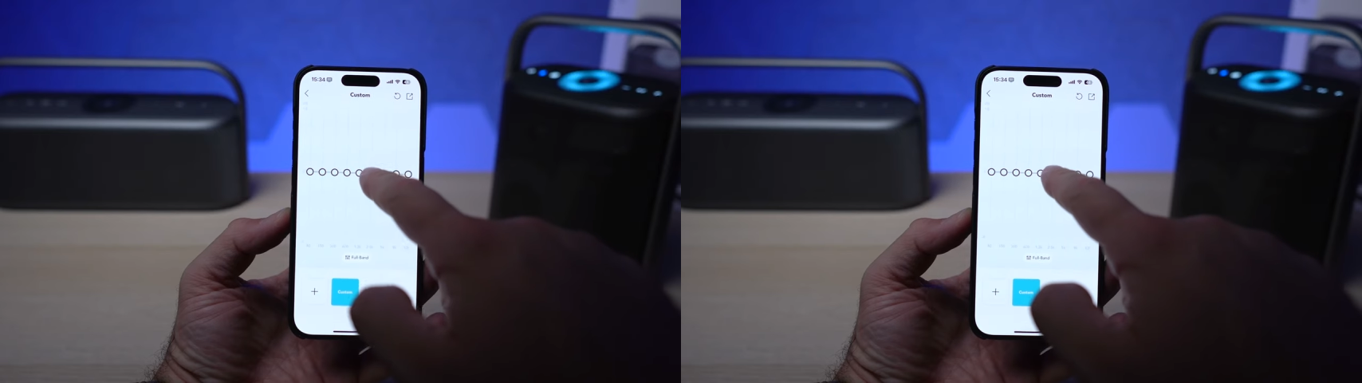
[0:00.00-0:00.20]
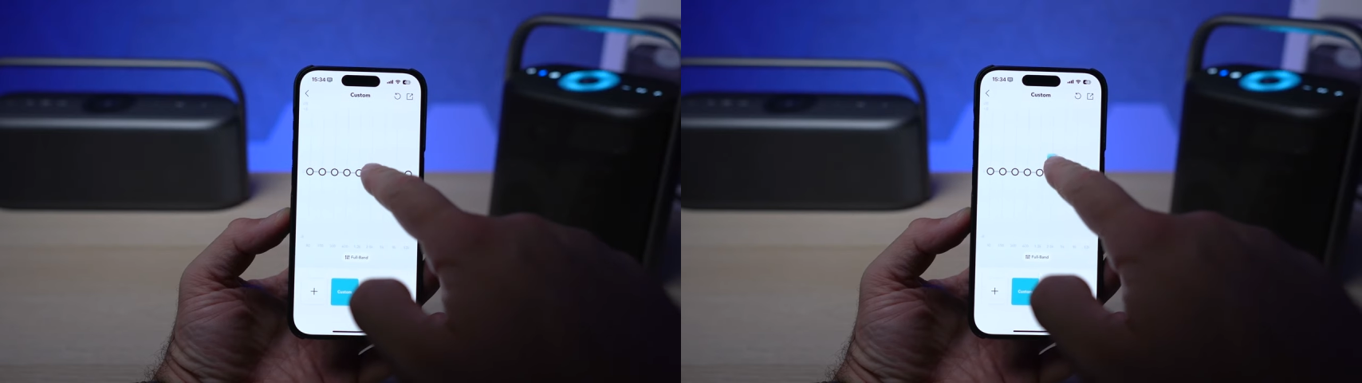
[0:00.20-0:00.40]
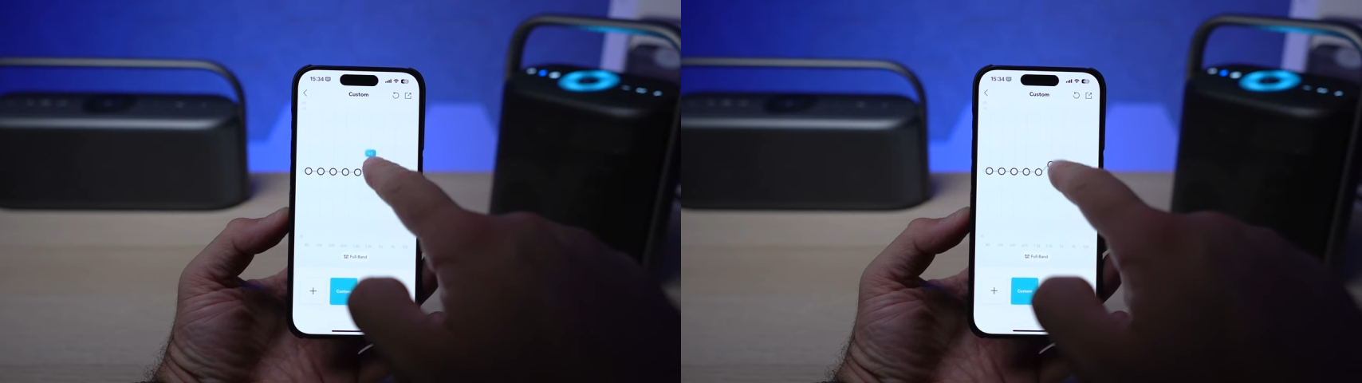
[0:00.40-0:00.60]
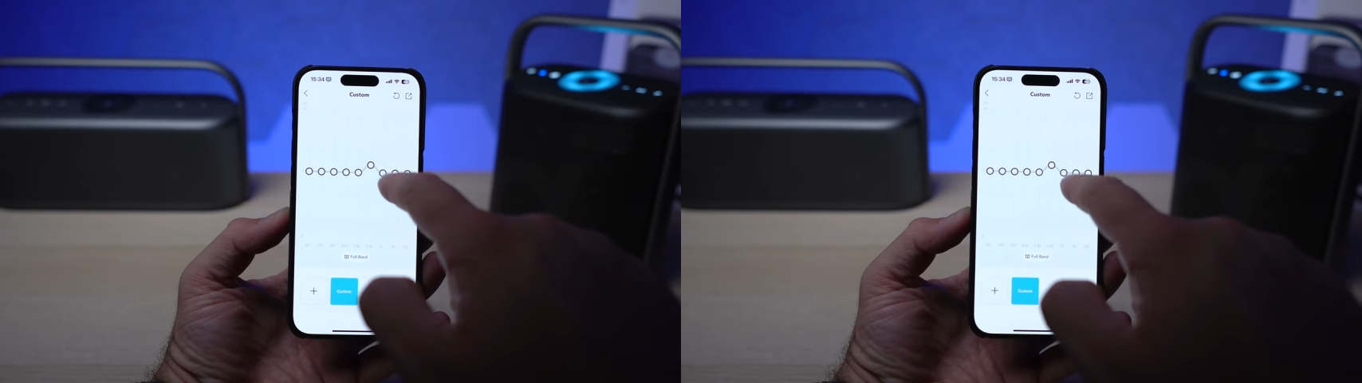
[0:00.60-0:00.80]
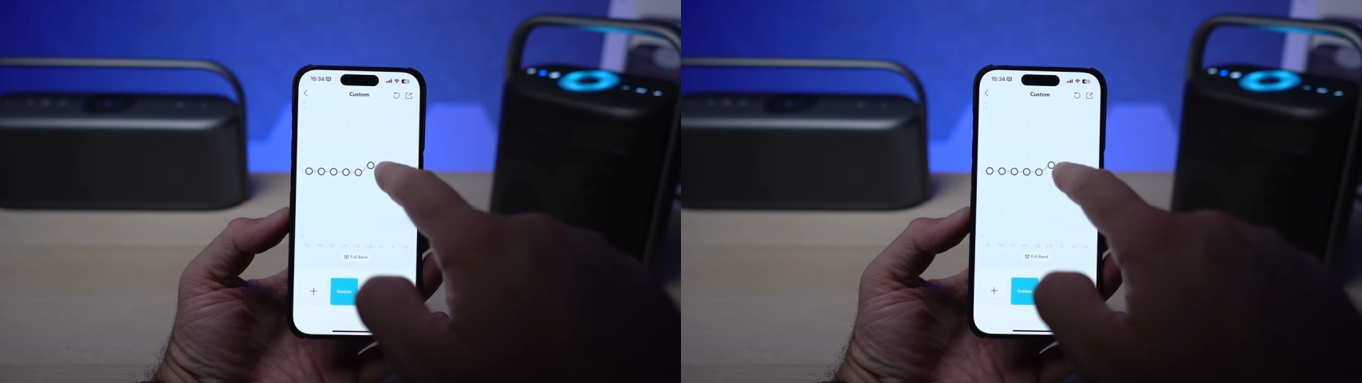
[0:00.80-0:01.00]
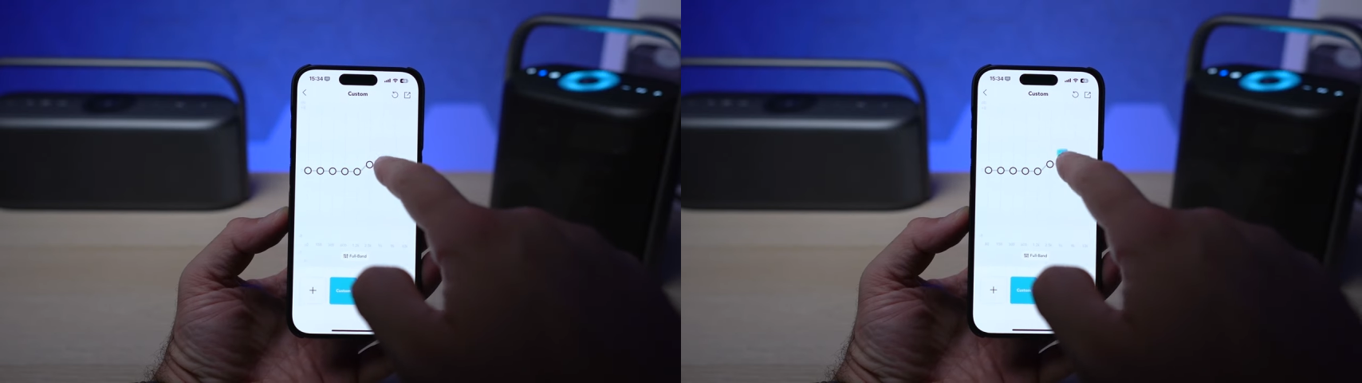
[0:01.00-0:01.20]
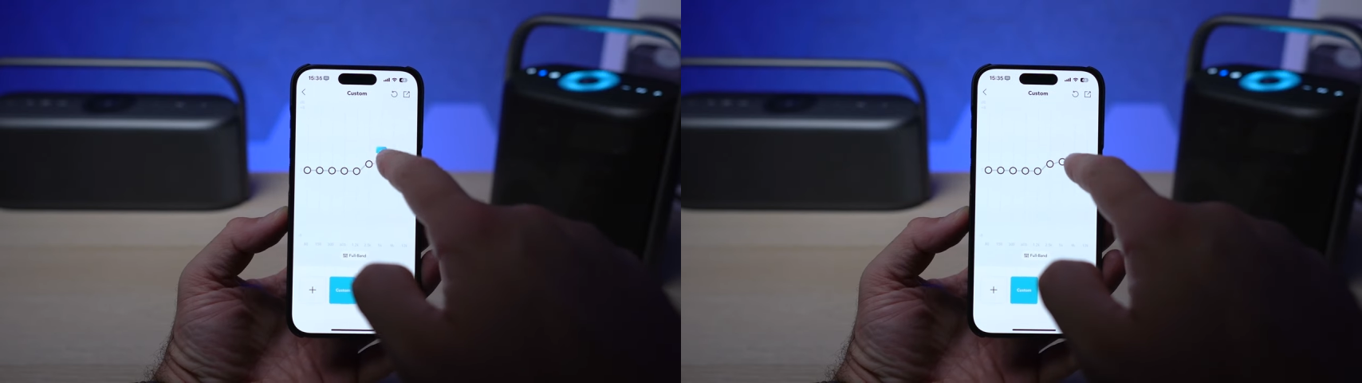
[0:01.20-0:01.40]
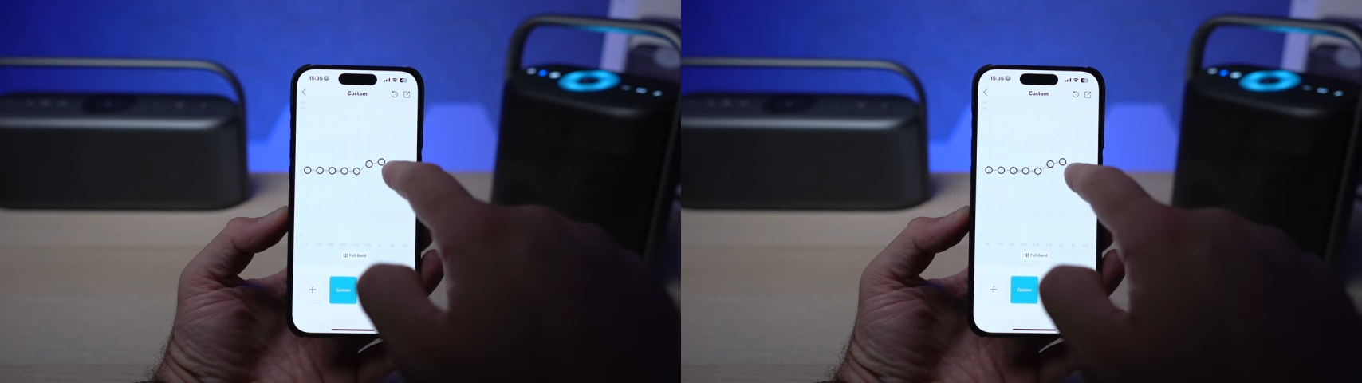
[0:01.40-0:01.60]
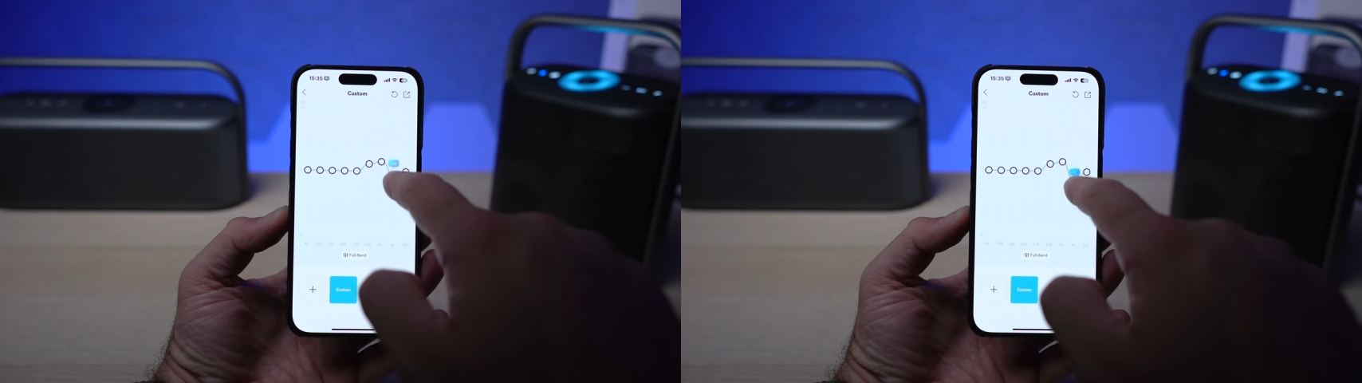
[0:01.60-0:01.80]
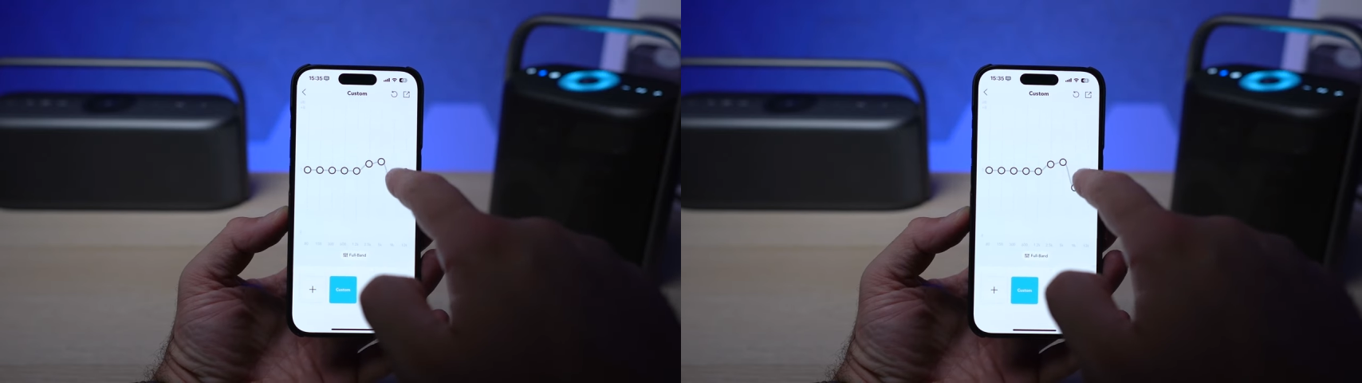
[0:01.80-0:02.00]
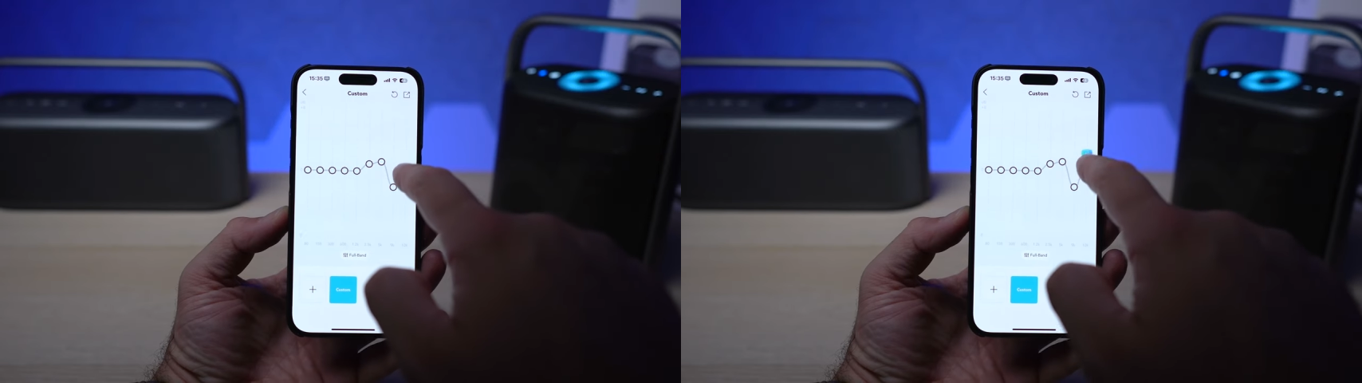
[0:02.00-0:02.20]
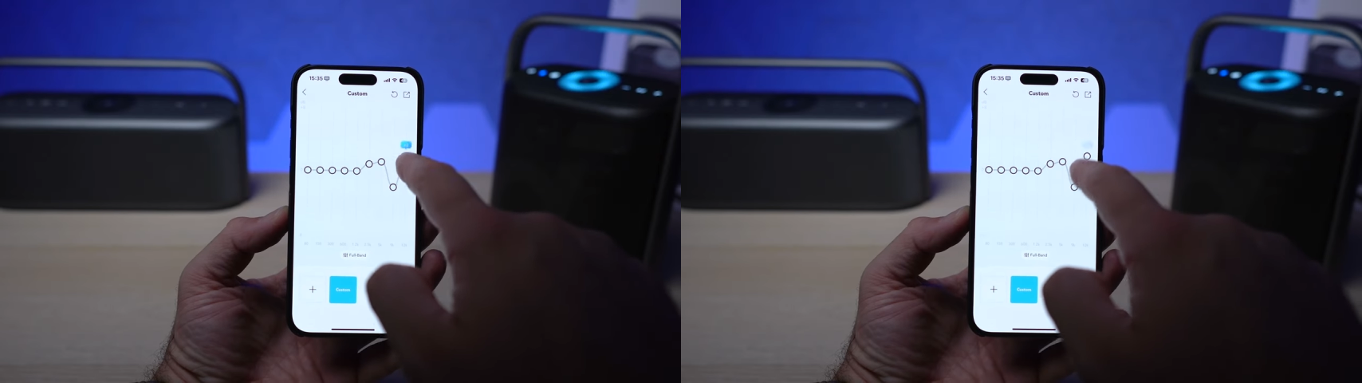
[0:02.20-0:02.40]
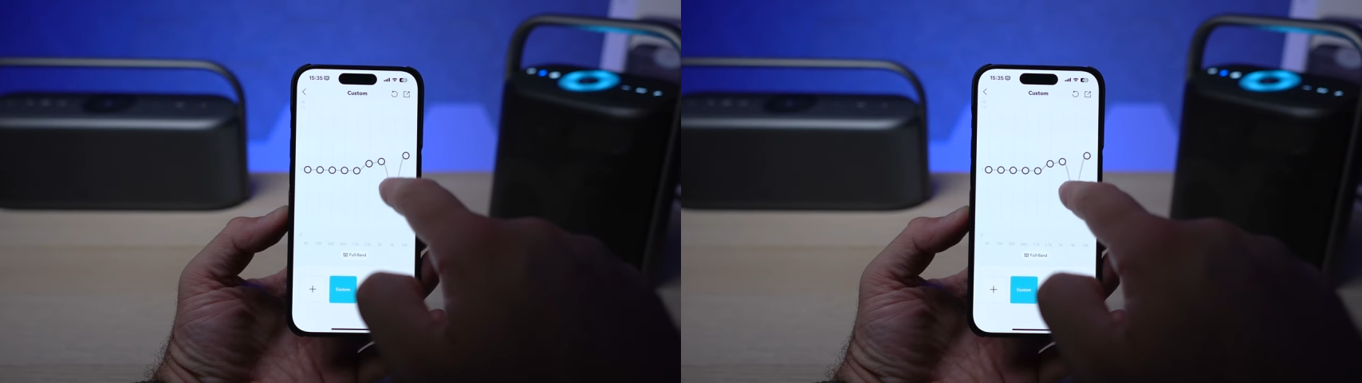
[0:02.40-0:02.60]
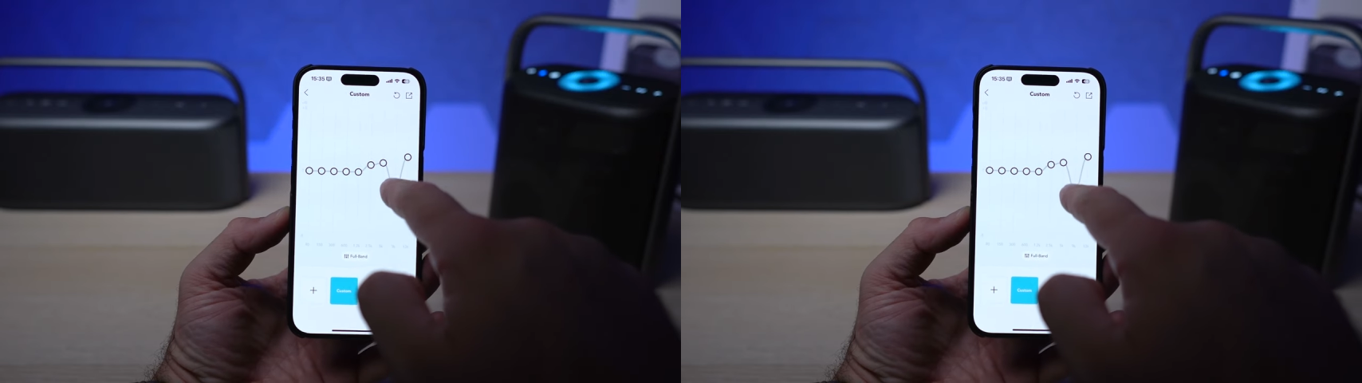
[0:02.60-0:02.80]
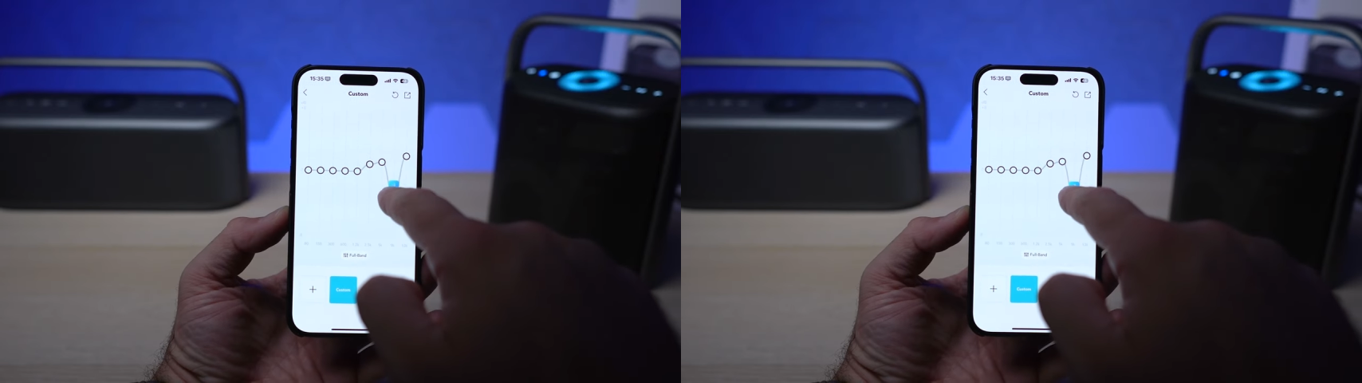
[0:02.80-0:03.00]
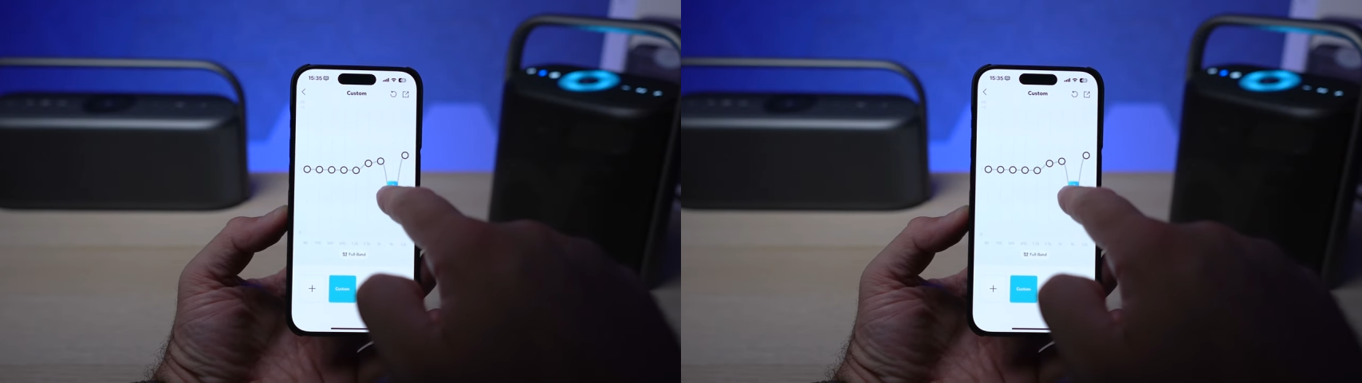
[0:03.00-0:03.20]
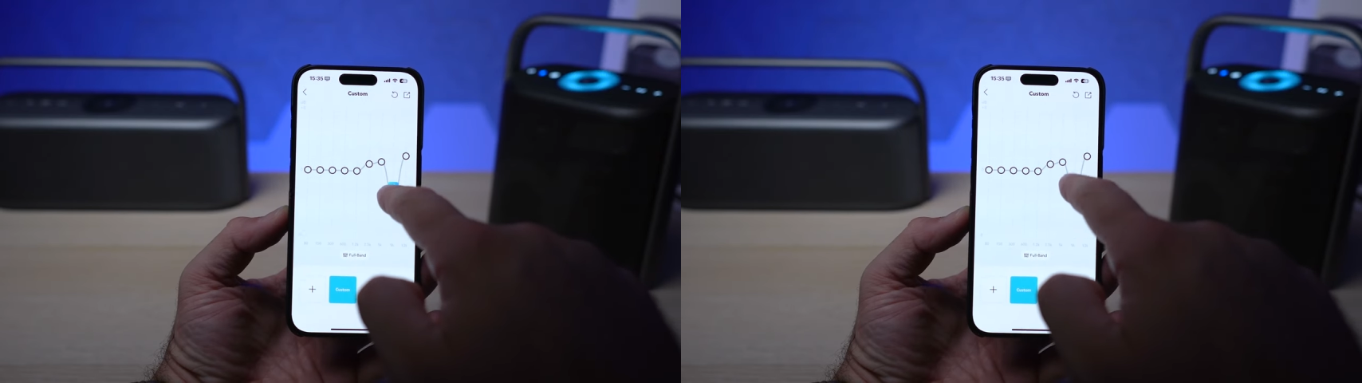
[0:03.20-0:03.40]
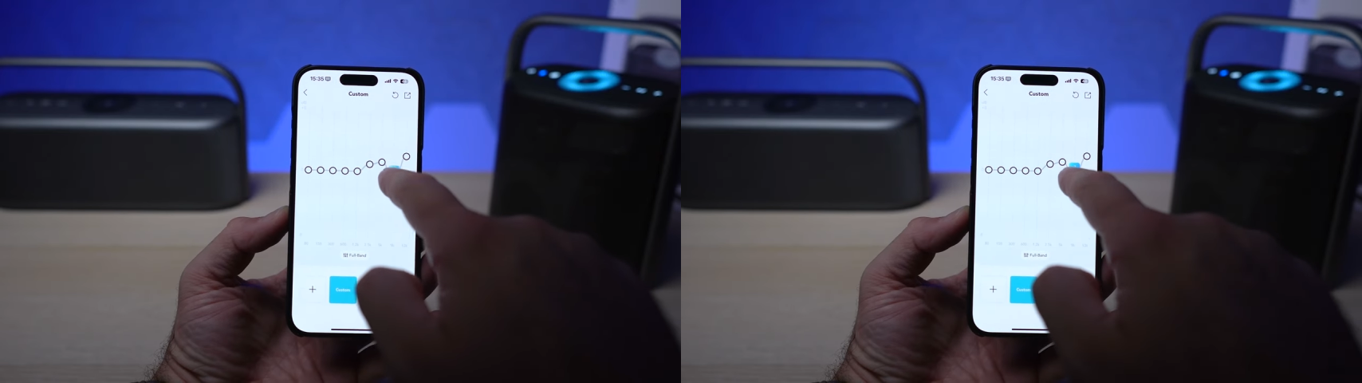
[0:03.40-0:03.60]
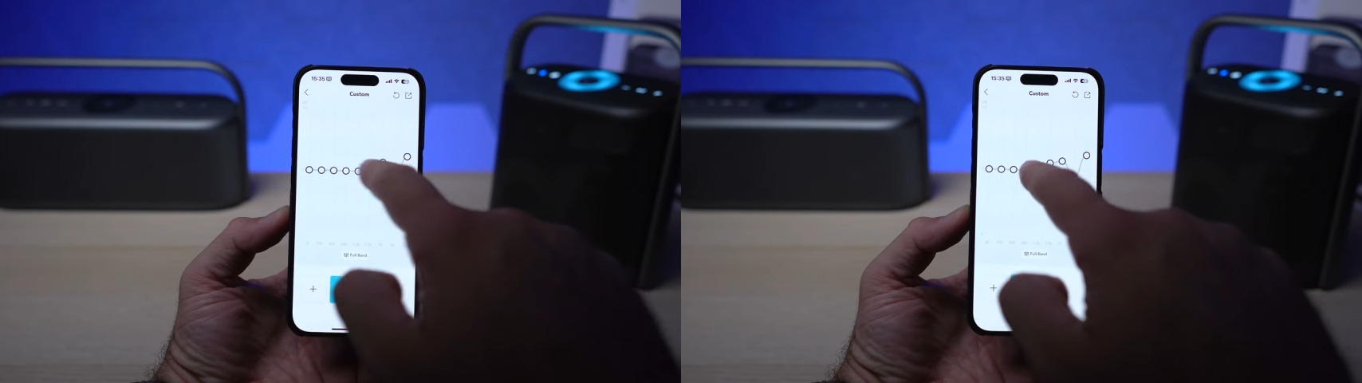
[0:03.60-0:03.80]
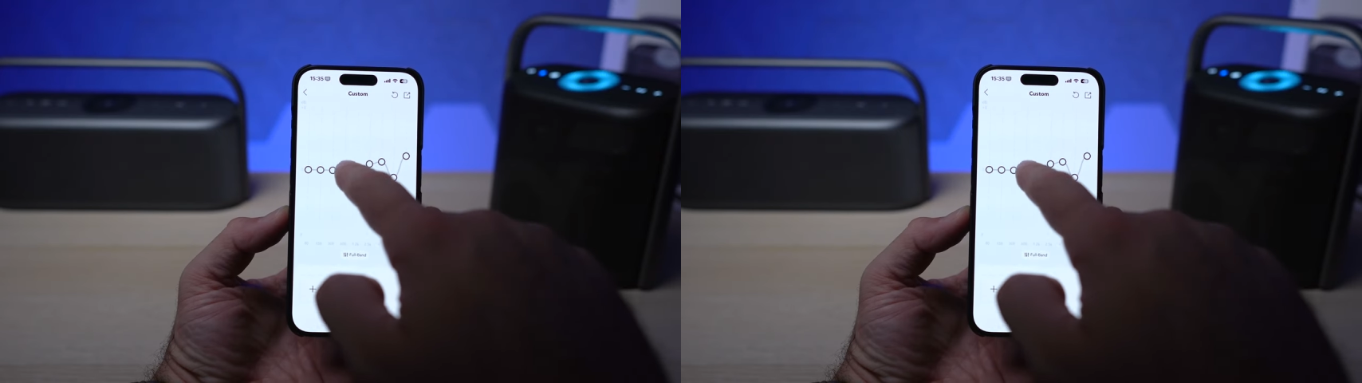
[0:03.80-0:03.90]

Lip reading: No face is visible, so there are no lips to read.